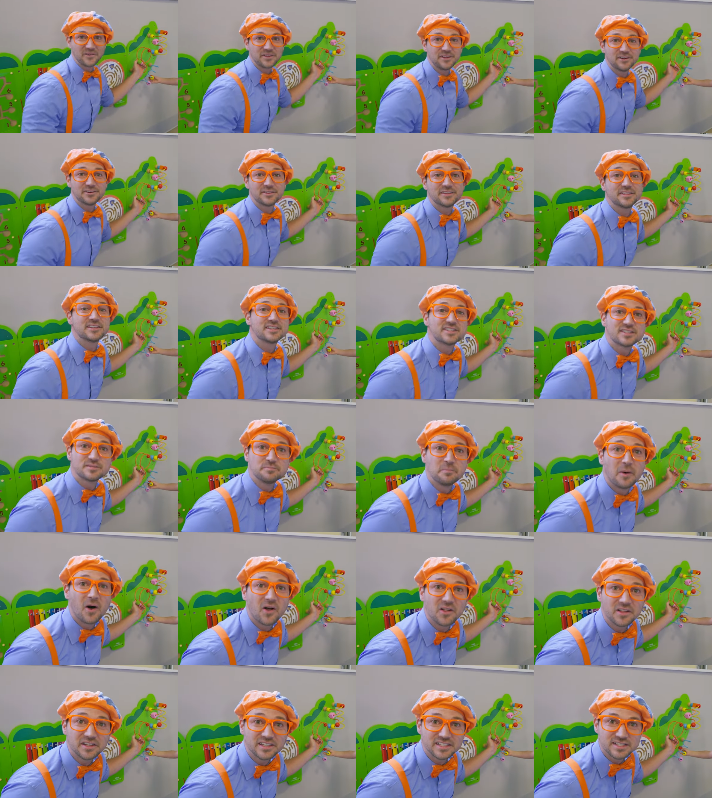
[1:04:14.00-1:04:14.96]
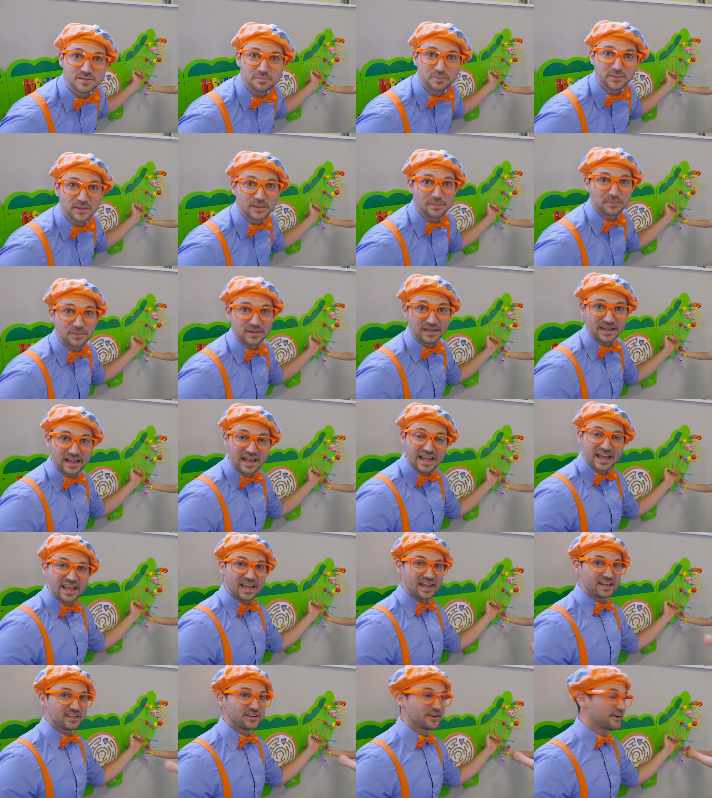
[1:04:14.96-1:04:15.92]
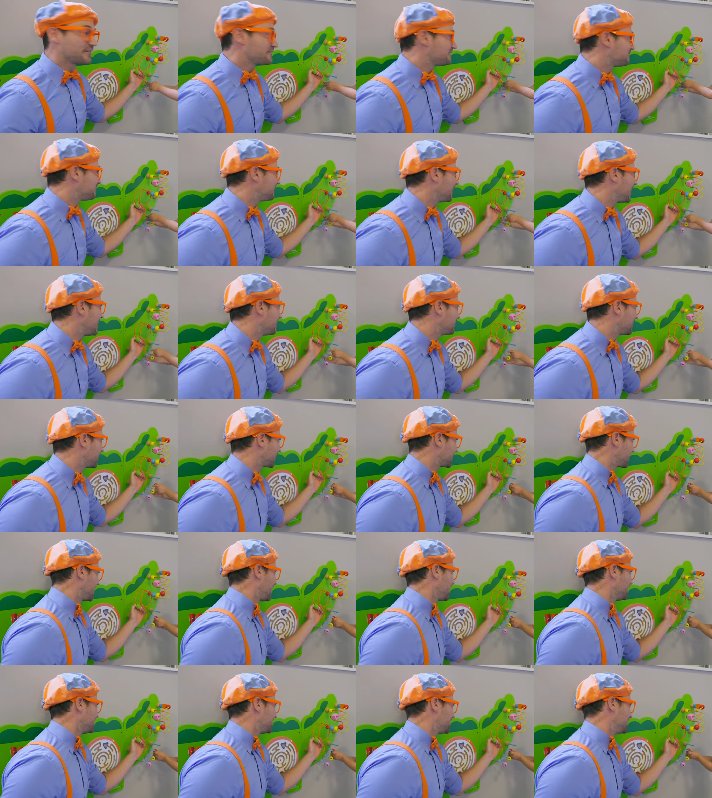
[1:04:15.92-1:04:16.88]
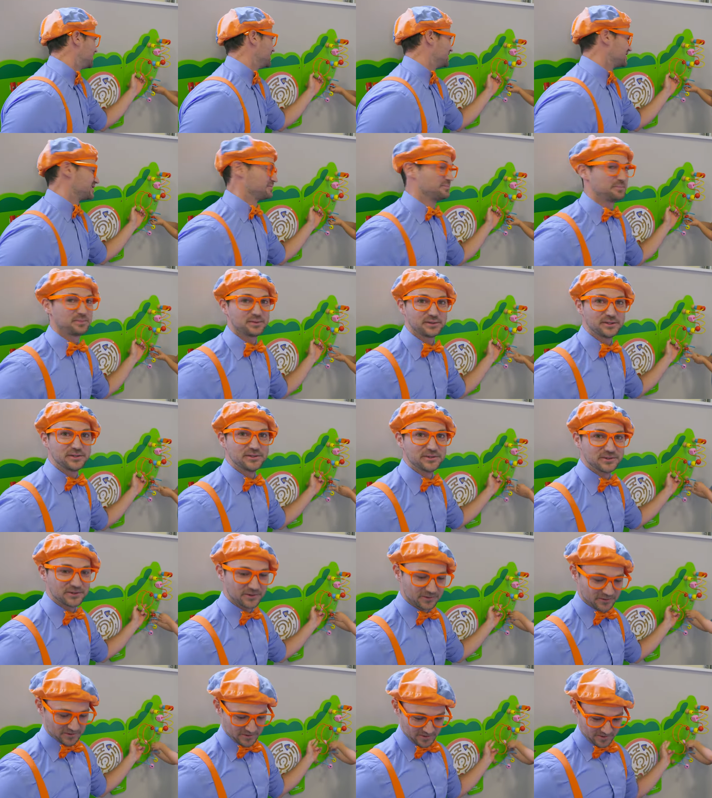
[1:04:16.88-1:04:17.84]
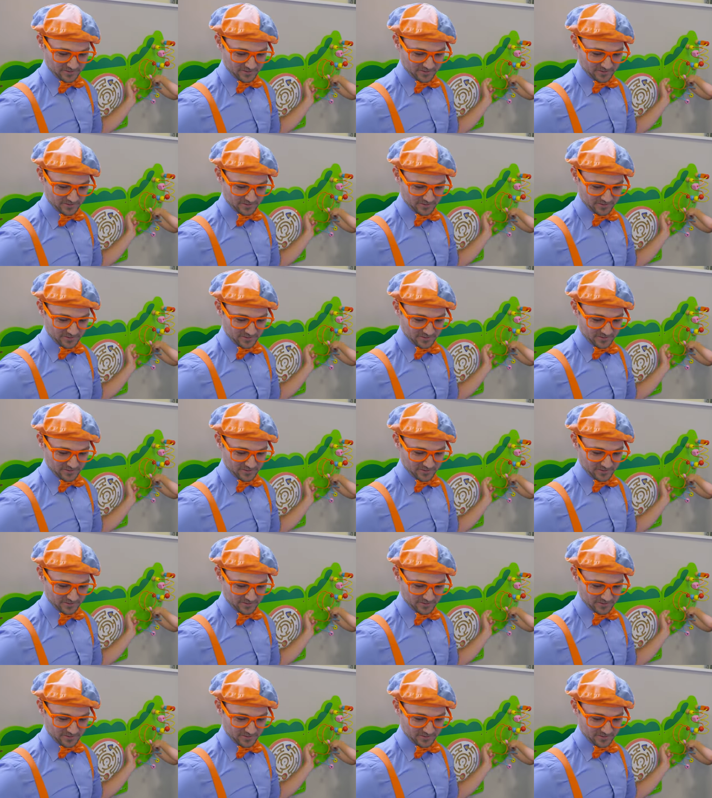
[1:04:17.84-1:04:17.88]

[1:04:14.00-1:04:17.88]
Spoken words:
you're the smallest Blippi. And your favorite color is blue.